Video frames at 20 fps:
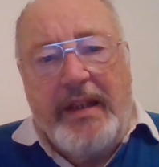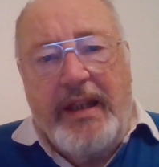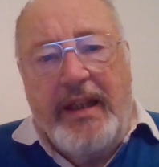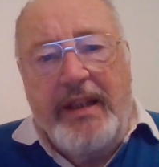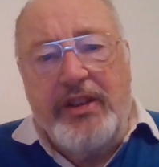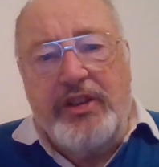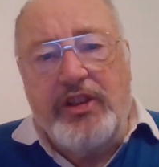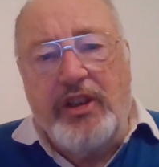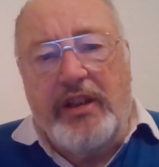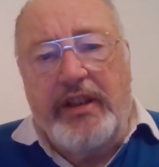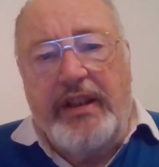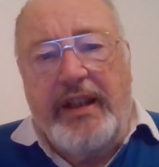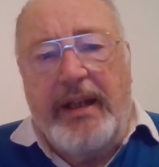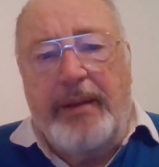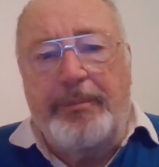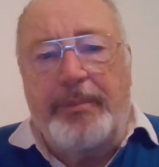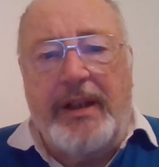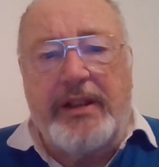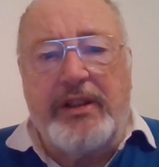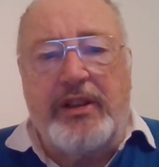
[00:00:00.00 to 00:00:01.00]
inside
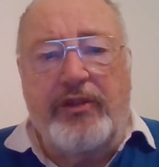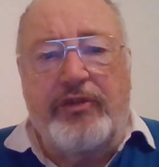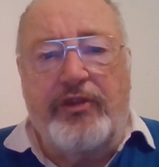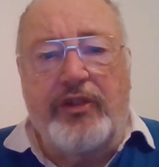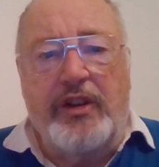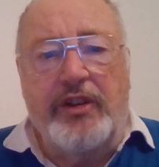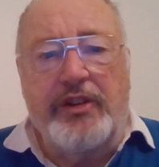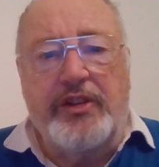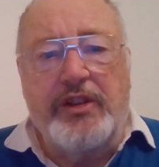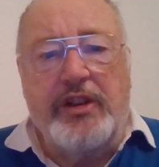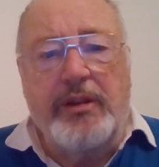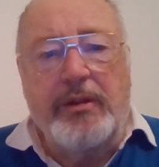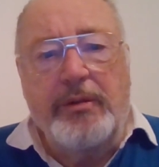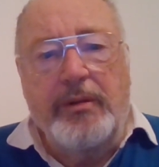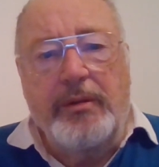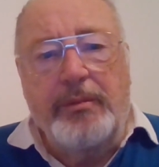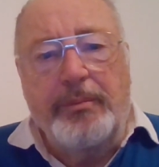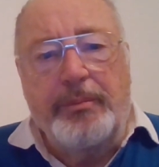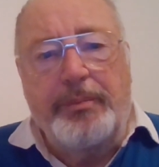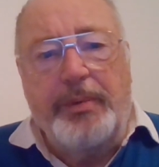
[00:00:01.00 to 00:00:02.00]
out, back to front,
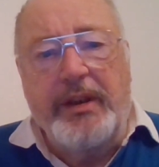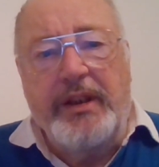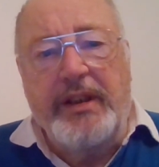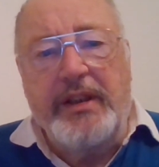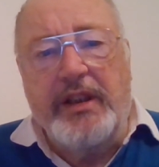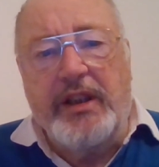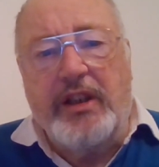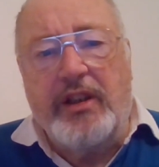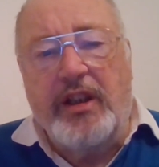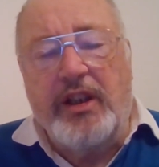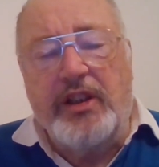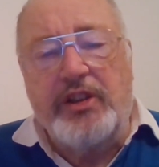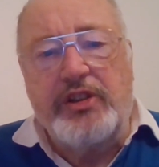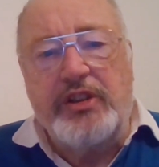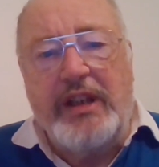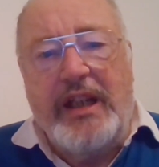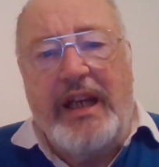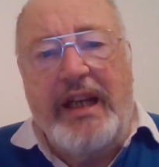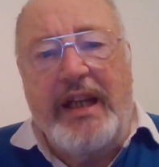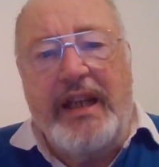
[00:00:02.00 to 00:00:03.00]
put in the
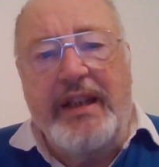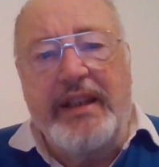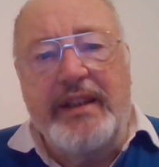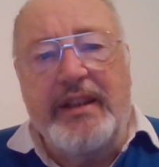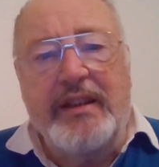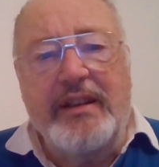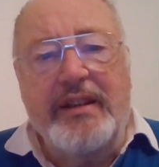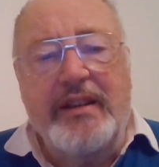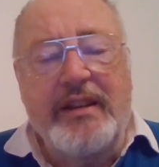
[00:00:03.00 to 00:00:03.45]
cross, and